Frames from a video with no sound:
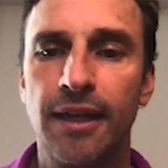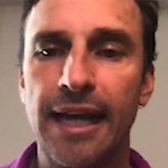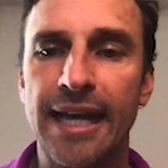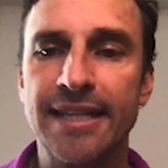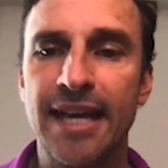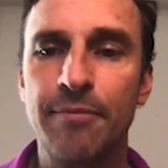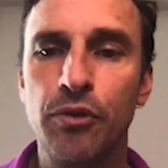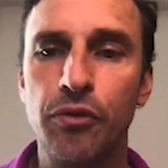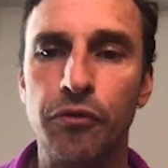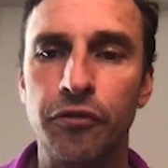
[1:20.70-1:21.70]
as I
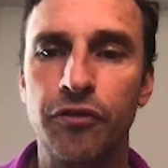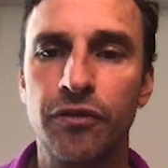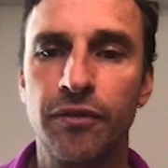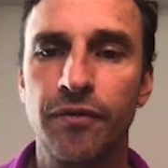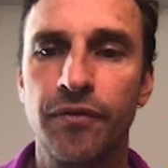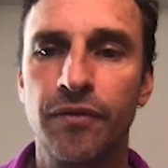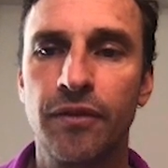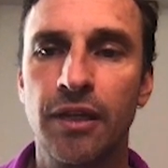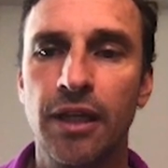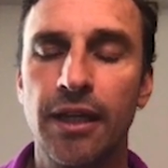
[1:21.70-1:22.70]
move.
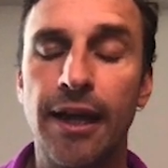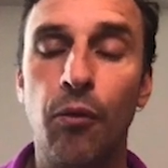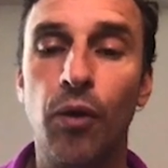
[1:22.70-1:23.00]
Now,